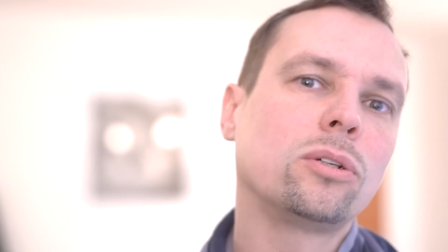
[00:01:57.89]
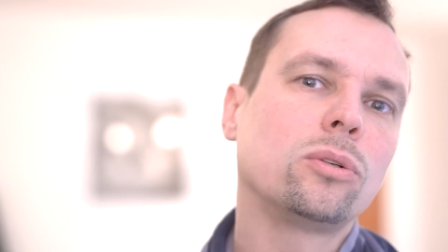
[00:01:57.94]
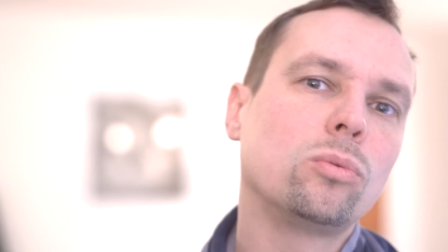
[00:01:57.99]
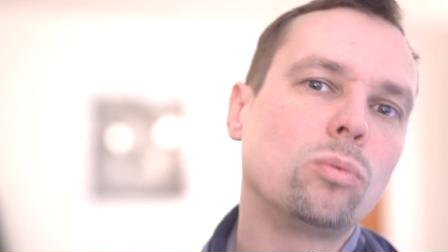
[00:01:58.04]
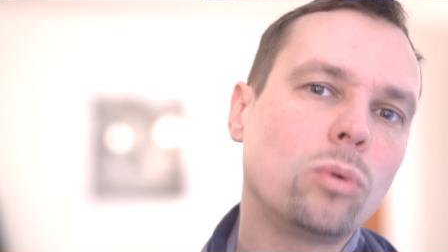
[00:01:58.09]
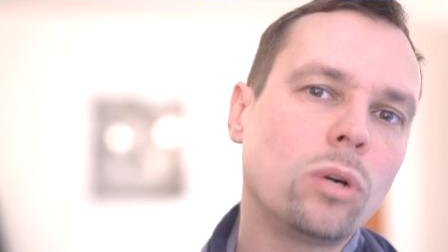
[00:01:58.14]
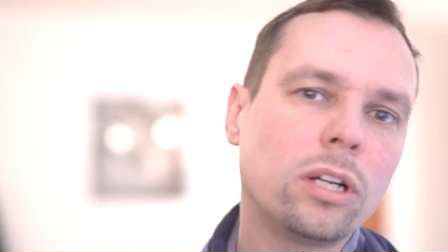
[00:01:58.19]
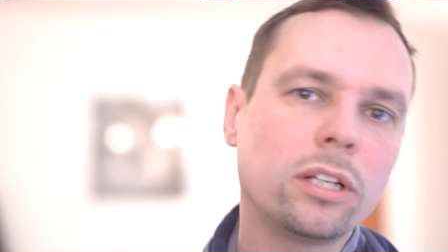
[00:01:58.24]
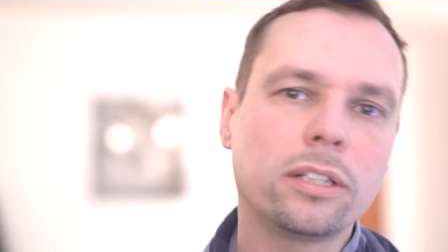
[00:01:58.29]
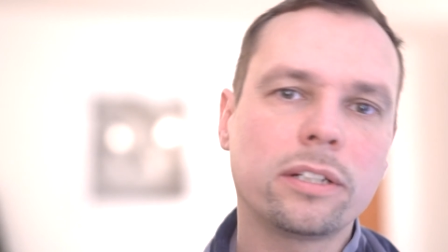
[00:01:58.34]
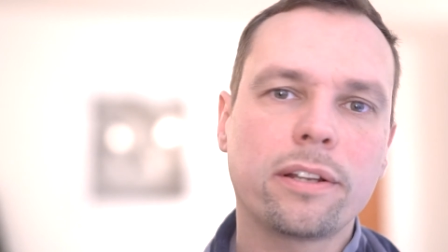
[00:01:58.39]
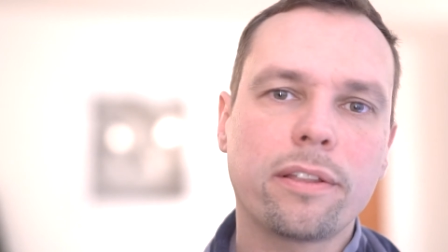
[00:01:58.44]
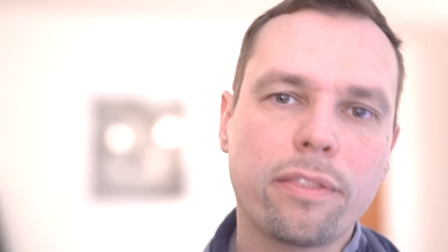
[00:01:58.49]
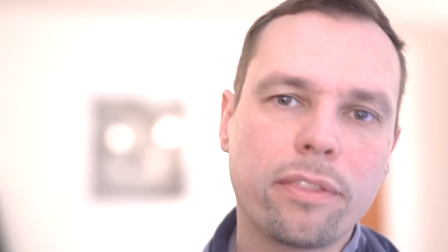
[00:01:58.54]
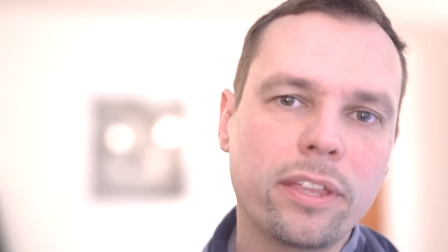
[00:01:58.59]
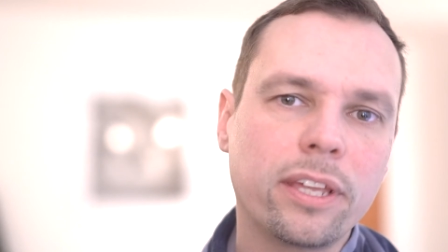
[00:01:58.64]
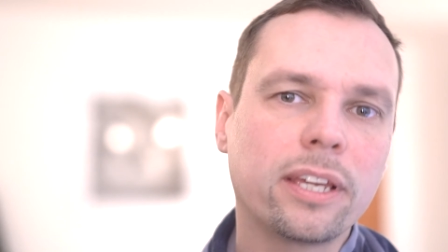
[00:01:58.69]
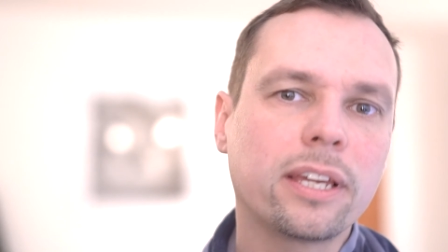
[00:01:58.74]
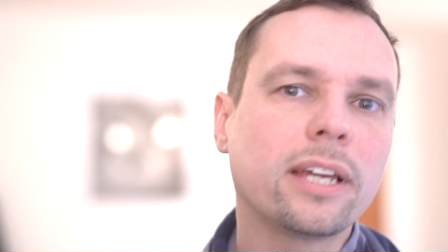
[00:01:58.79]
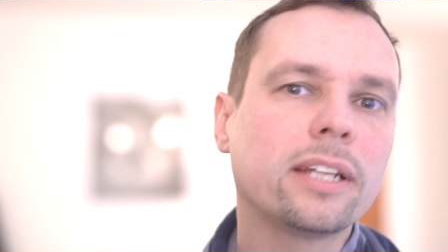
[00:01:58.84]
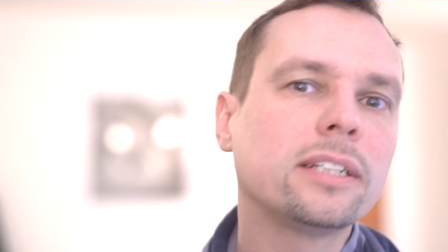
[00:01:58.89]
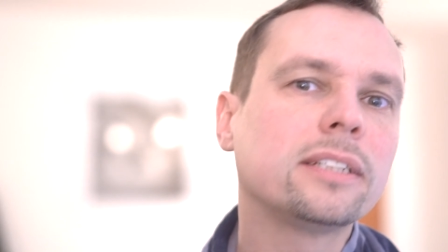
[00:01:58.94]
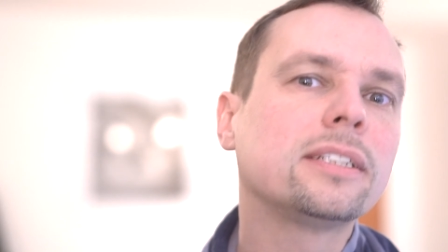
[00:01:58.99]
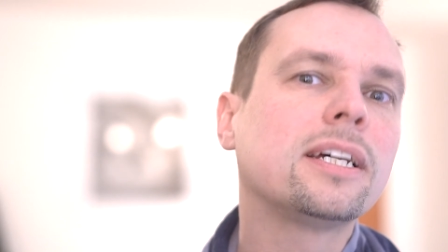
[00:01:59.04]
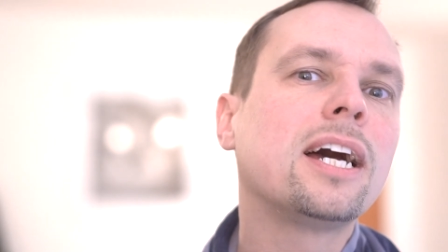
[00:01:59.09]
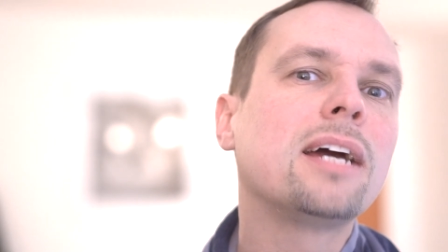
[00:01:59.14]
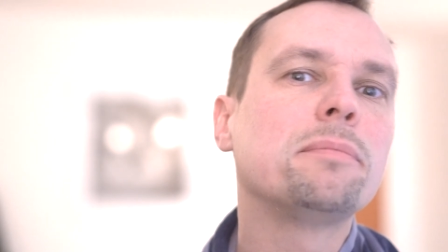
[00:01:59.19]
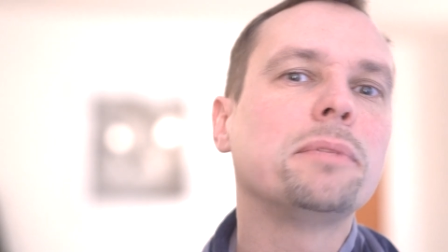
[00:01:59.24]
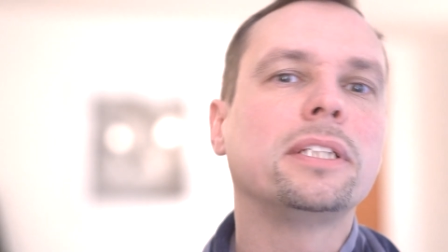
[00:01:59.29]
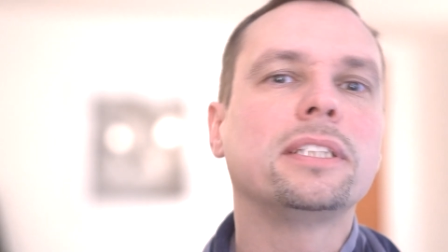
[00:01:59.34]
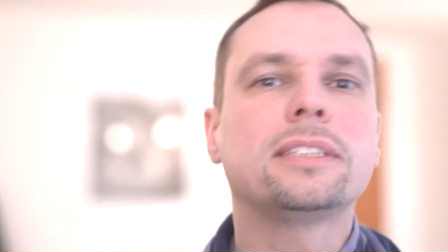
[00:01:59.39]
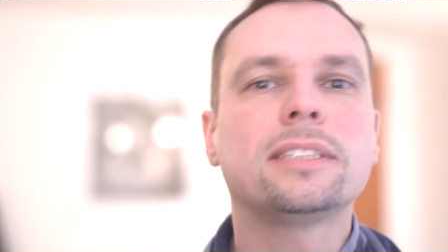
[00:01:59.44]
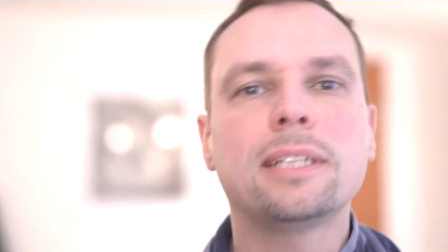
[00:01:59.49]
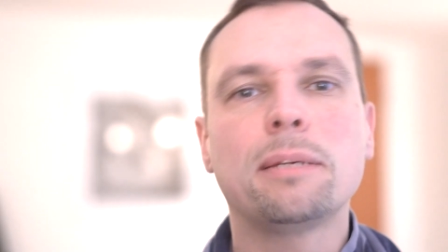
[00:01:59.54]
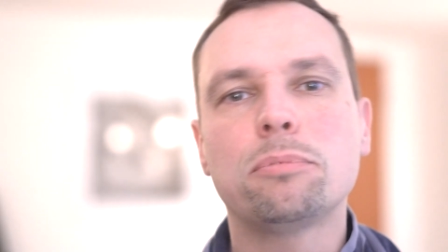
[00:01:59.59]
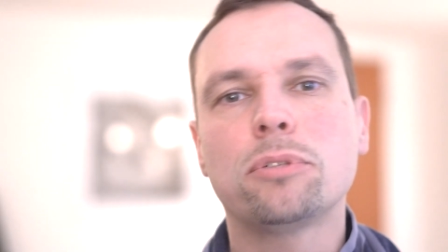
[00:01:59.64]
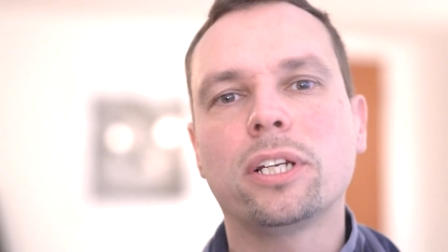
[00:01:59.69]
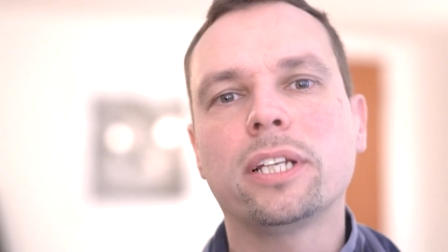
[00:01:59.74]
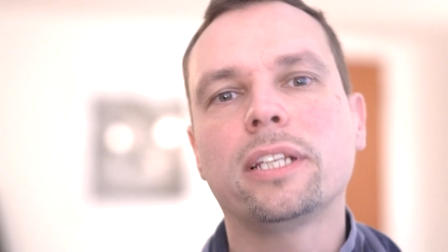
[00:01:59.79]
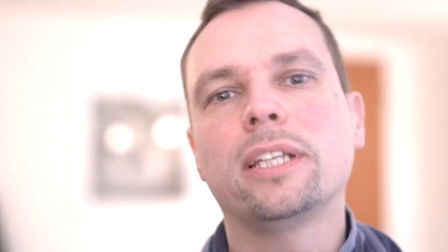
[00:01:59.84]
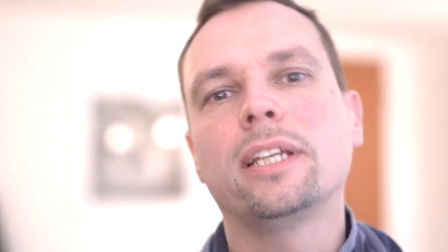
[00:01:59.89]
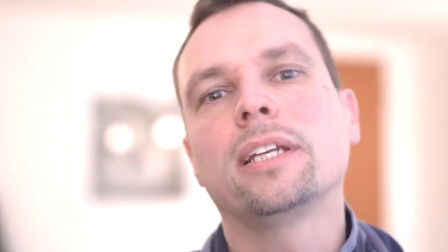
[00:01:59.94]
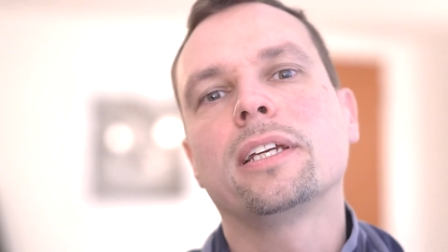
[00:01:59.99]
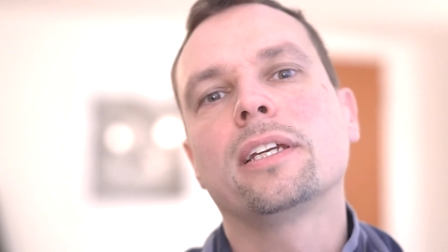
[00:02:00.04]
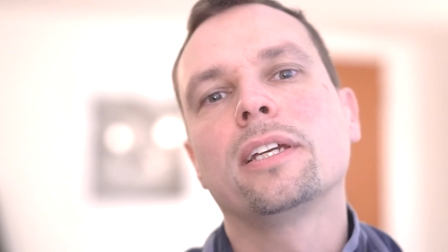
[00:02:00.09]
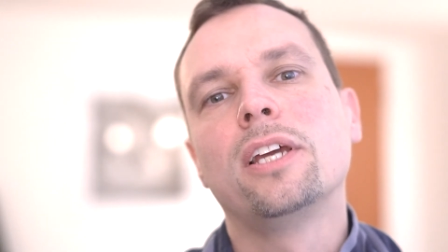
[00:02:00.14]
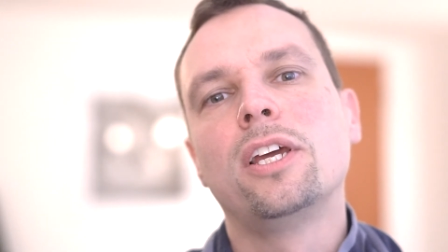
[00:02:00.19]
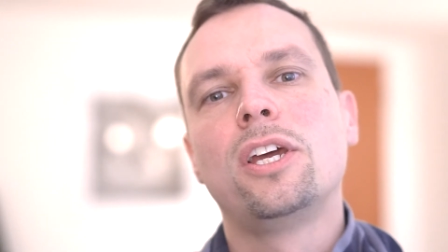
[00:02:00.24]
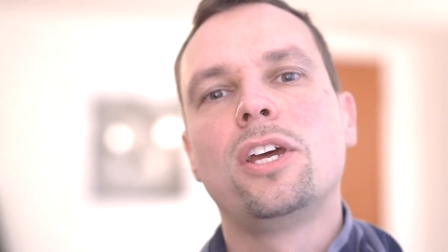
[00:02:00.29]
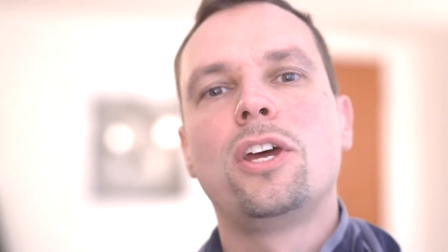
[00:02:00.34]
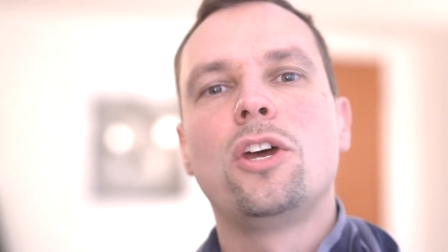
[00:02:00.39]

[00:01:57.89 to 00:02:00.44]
on one thing at a time and separating